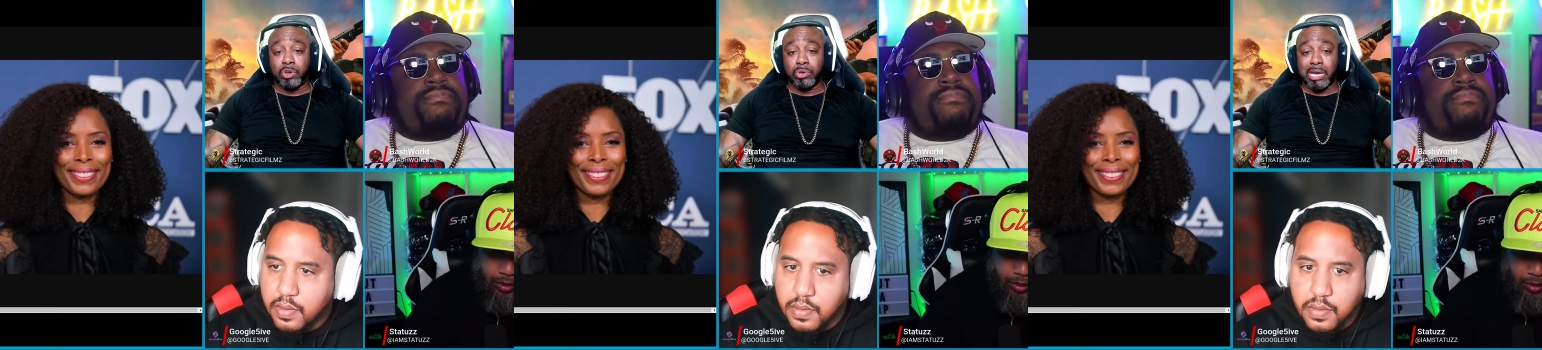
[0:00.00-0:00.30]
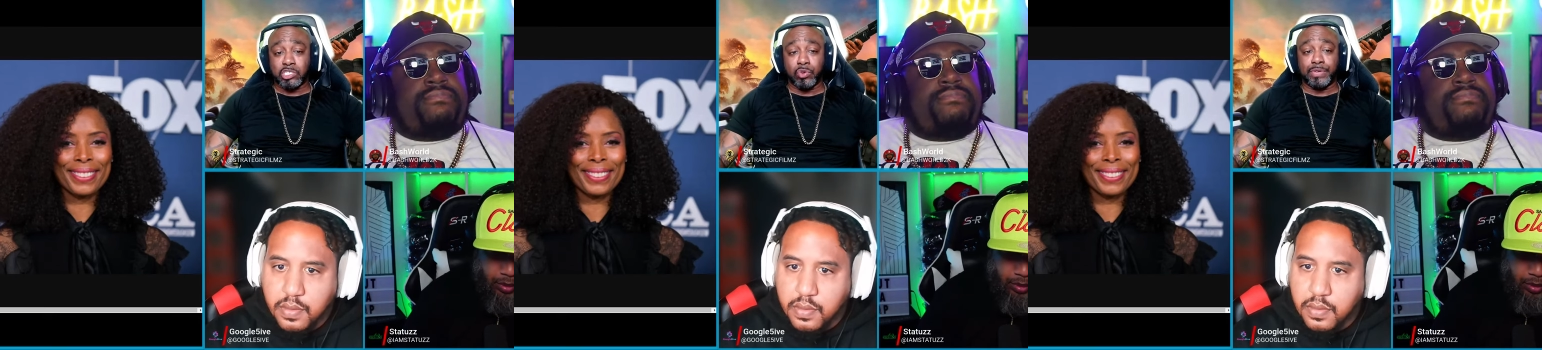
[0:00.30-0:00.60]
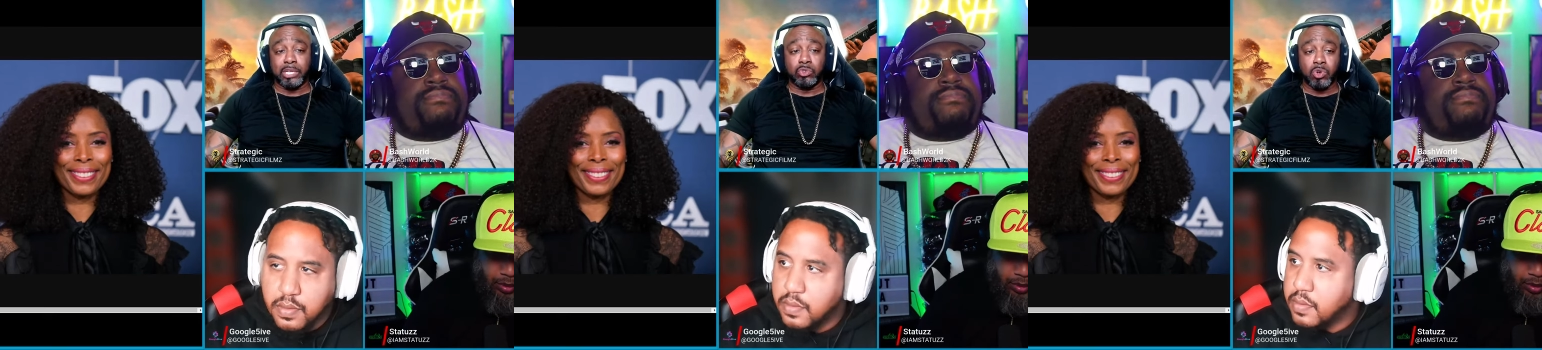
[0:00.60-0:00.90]
Speaker 1: though, y'all.
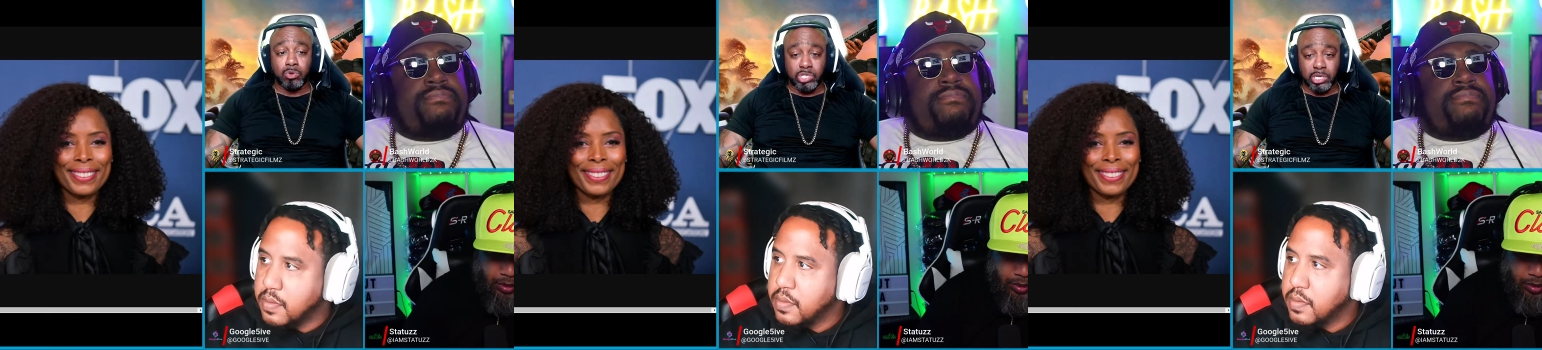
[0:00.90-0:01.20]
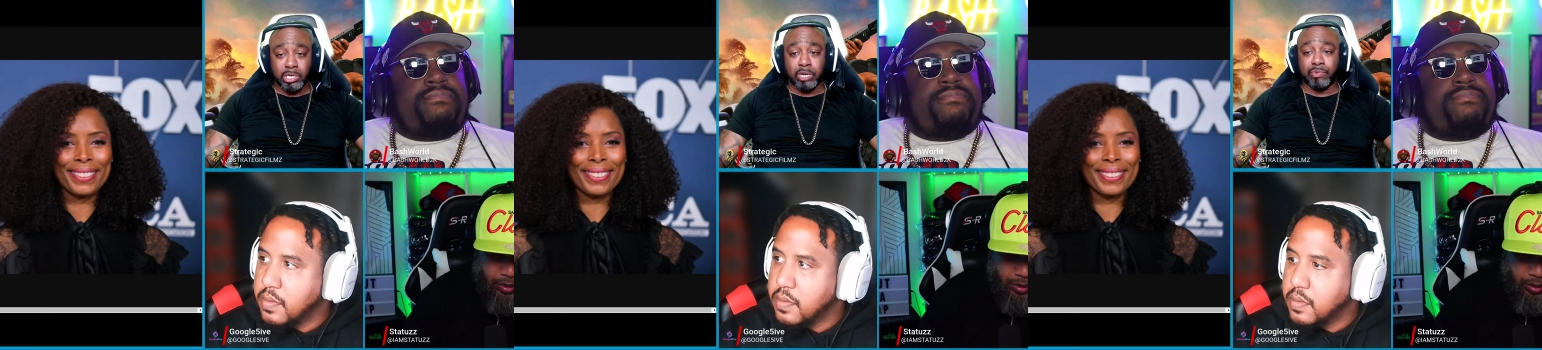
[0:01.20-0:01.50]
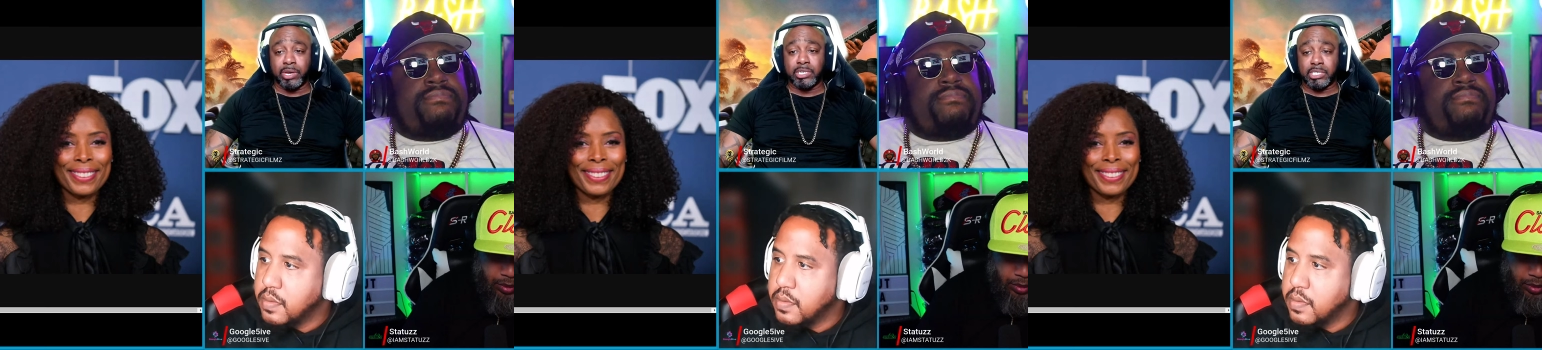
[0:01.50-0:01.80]
So if y'all do go see it,
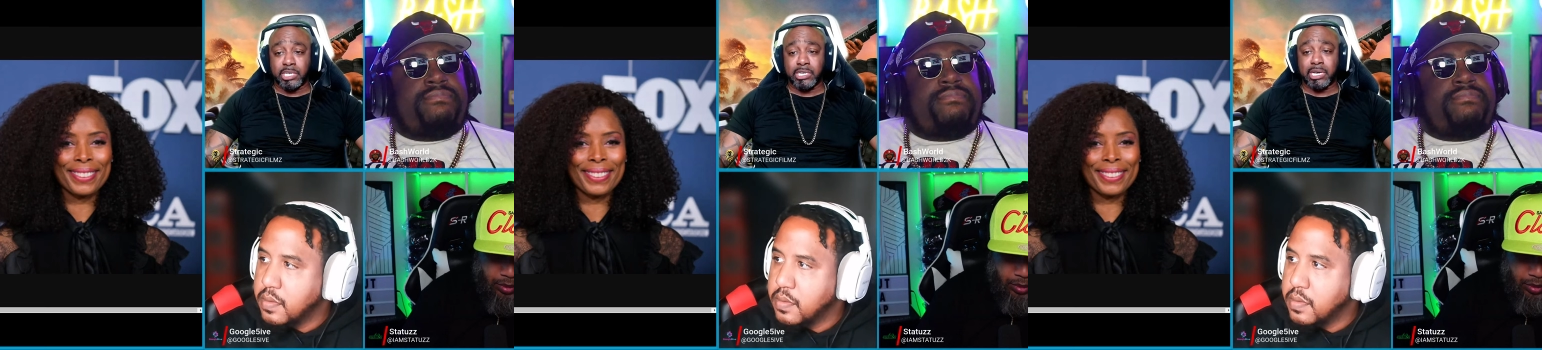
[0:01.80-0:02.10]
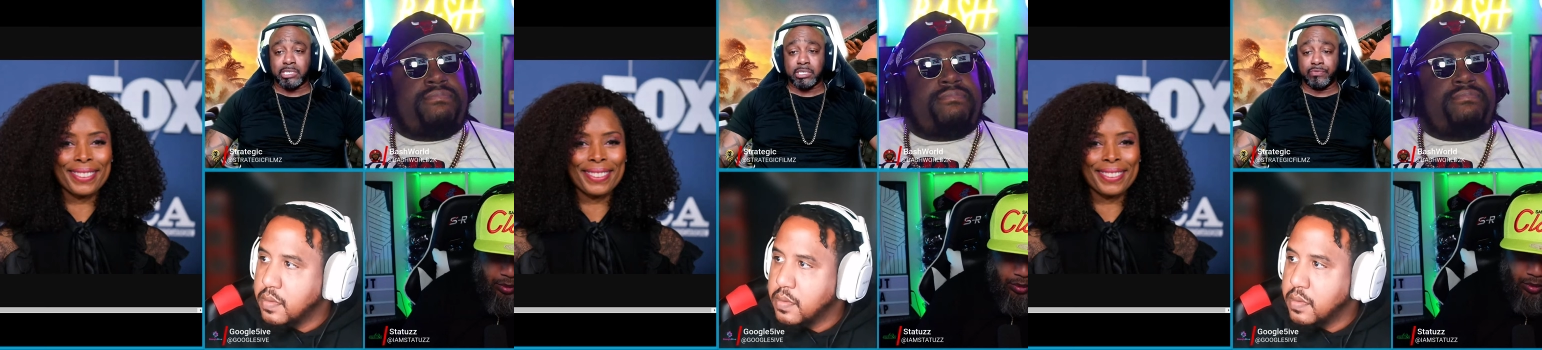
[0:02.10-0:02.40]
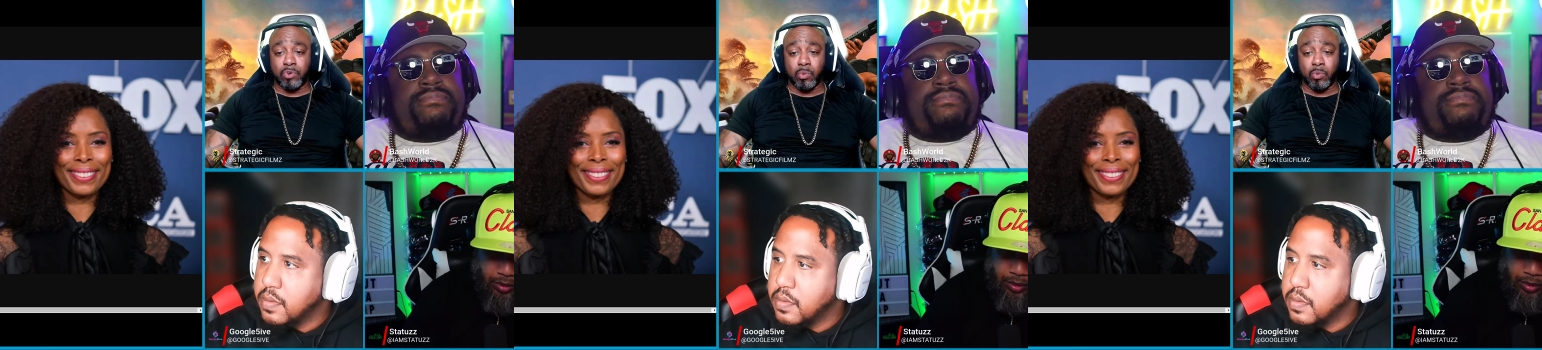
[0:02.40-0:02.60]
get ready to sit in y'all seat for a